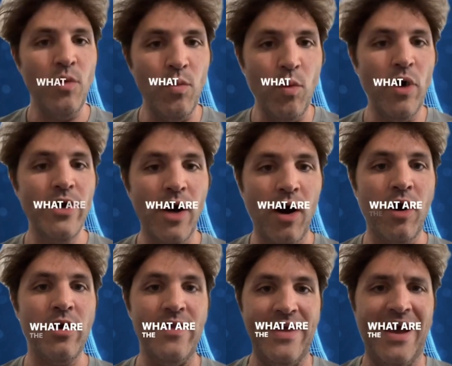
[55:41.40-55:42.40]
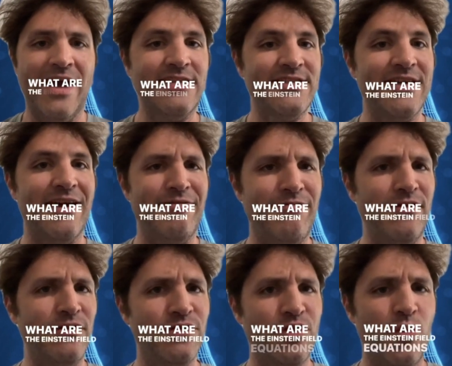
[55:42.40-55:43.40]
What are the Einstein
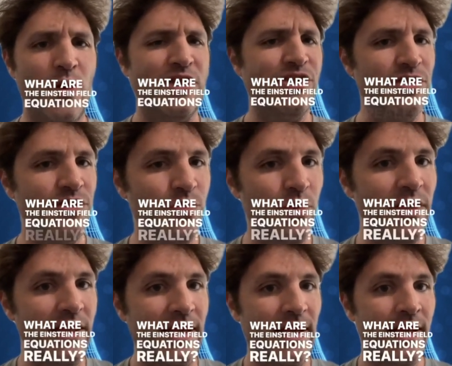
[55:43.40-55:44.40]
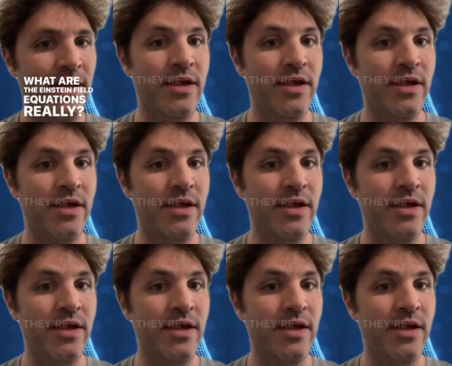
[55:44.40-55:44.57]
field equations really?